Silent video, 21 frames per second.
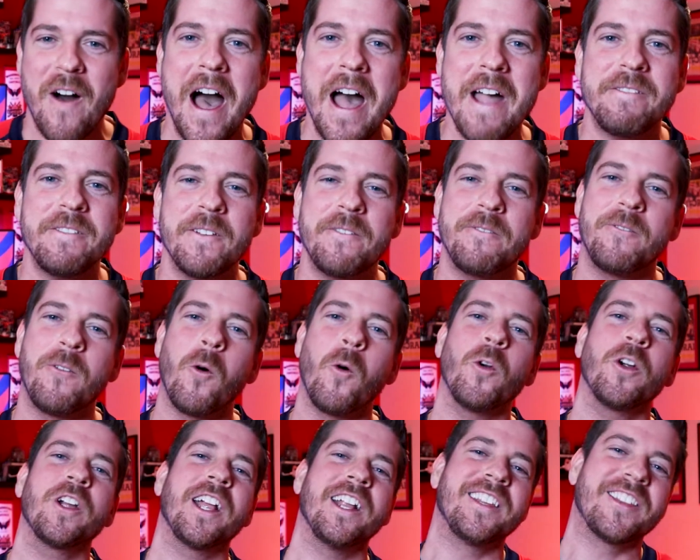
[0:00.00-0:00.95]

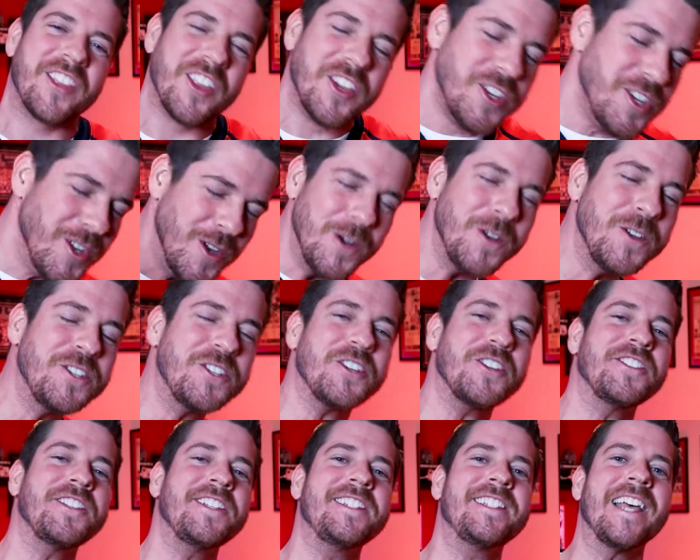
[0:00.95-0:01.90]
5-4 against the New
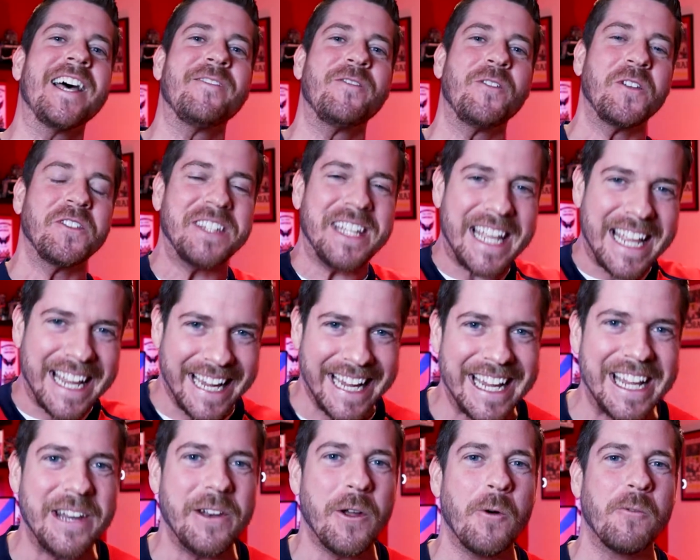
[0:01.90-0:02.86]
Jersey Devils
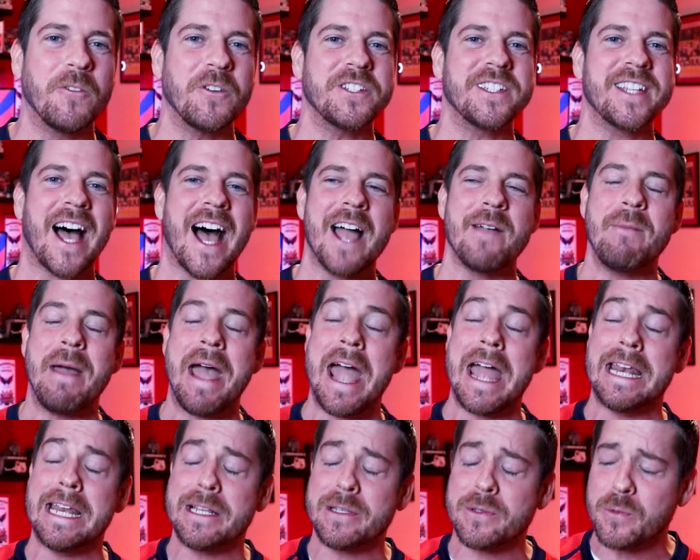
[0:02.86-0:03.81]
in overtime,
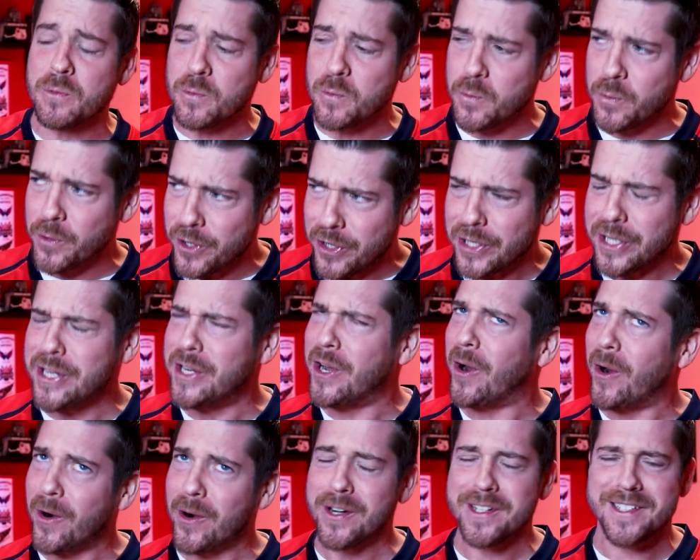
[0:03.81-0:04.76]
and it's really
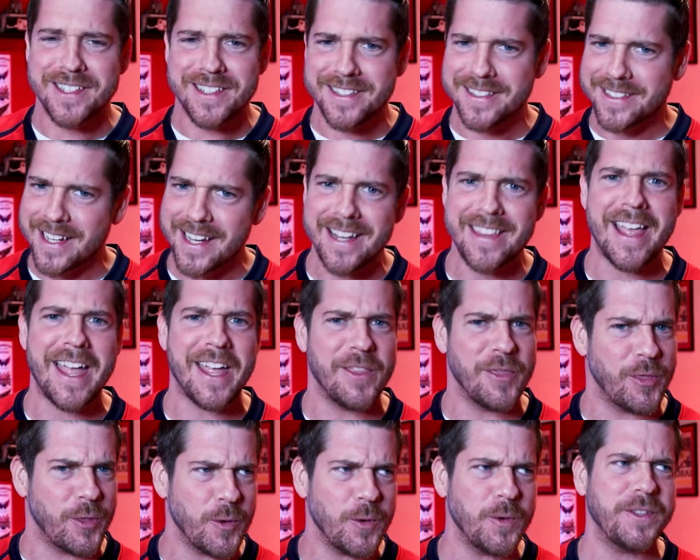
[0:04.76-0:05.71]
hard to say that
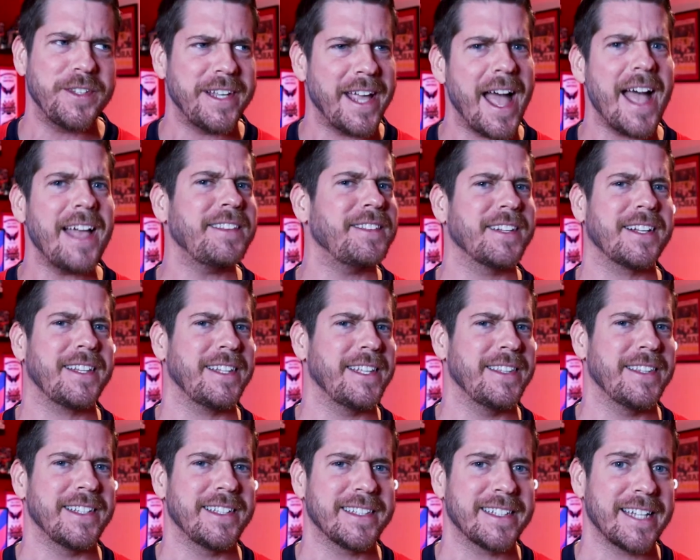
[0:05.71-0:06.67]
enthusiastically
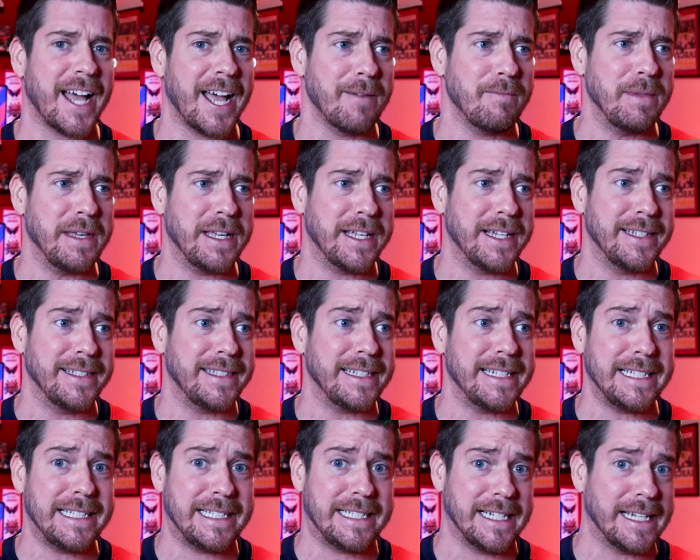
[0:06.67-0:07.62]
this time because
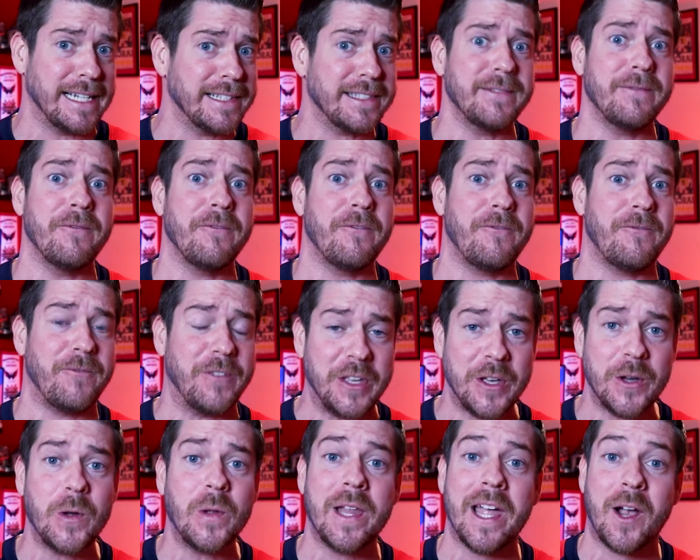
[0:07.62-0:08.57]
it doesn't
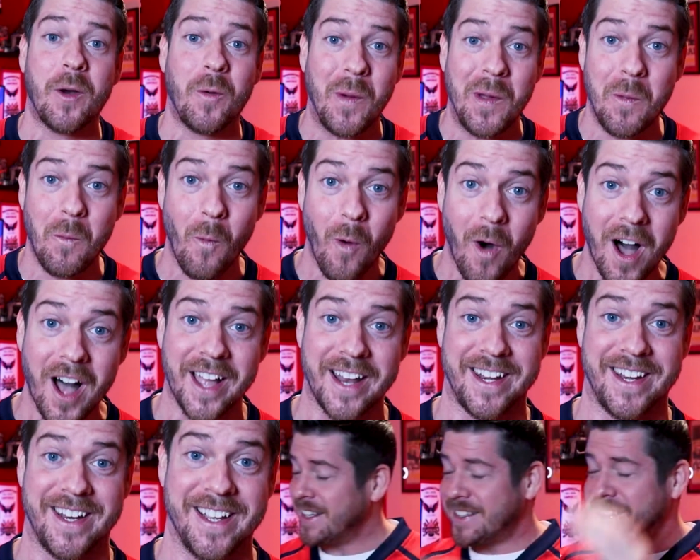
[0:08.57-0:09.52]
feel like we won.
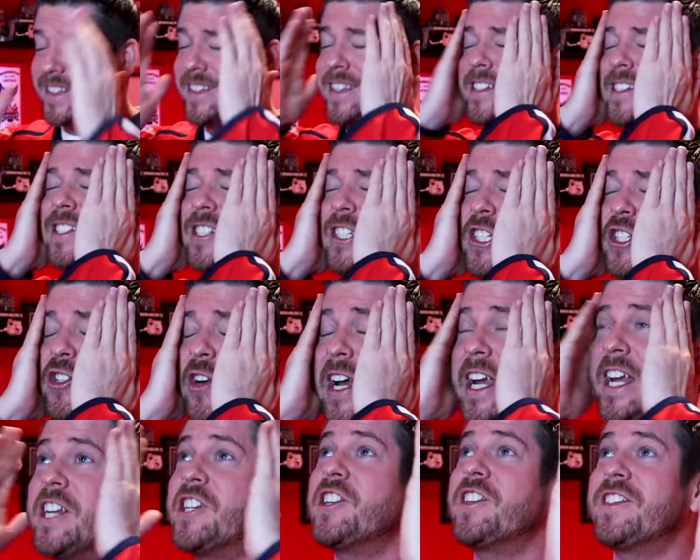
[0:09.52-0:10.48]
It's the
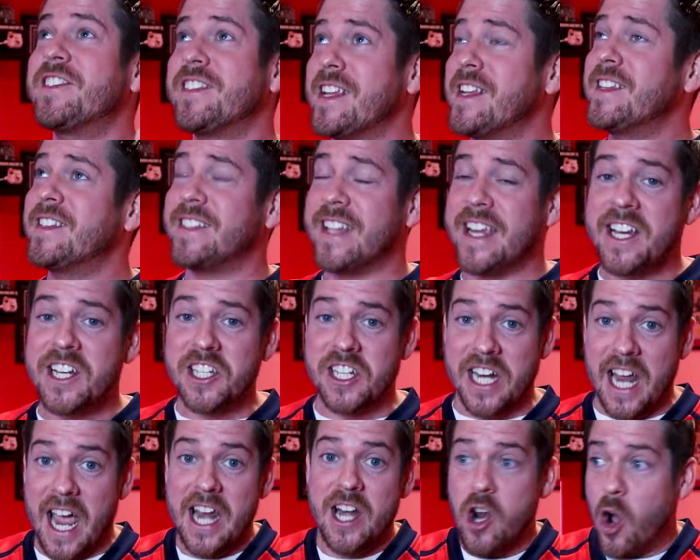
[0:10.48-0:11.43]
strangest
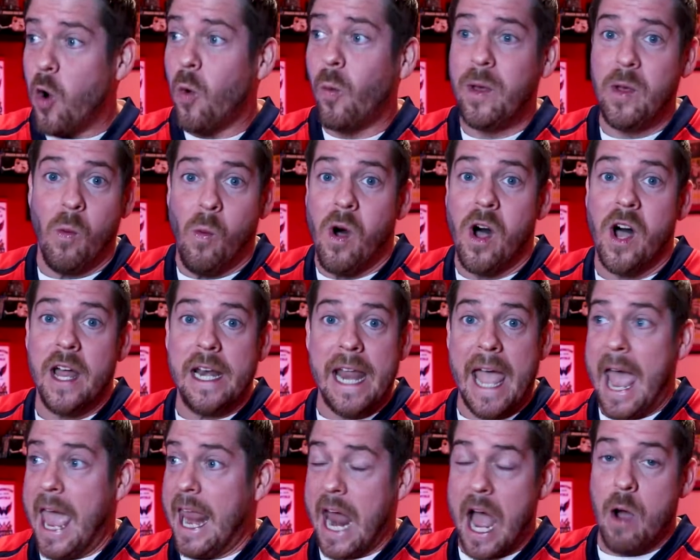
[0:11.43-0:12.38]
sensation. I know we won,
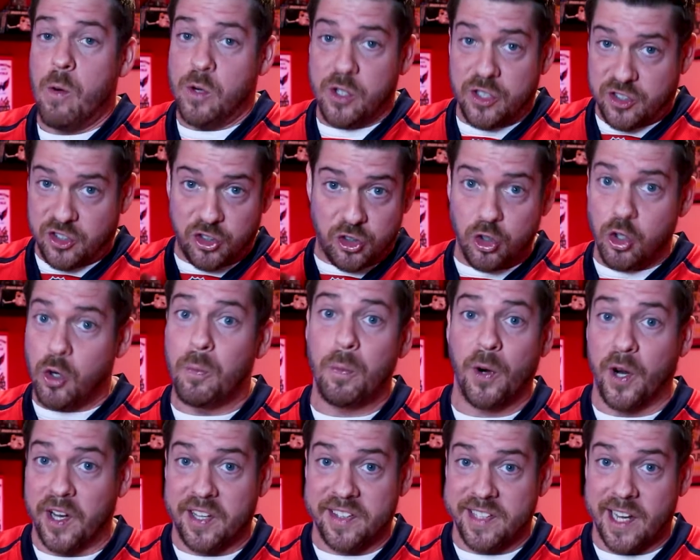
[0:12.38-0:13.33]
and I was
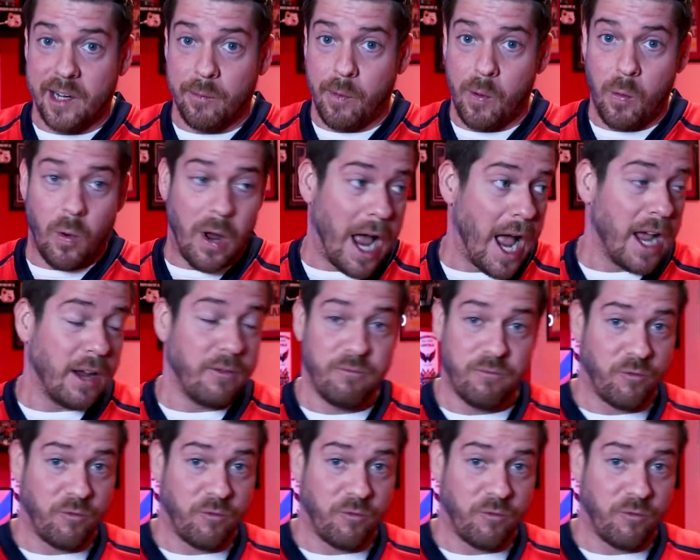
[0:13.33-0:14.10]
super excited we won. I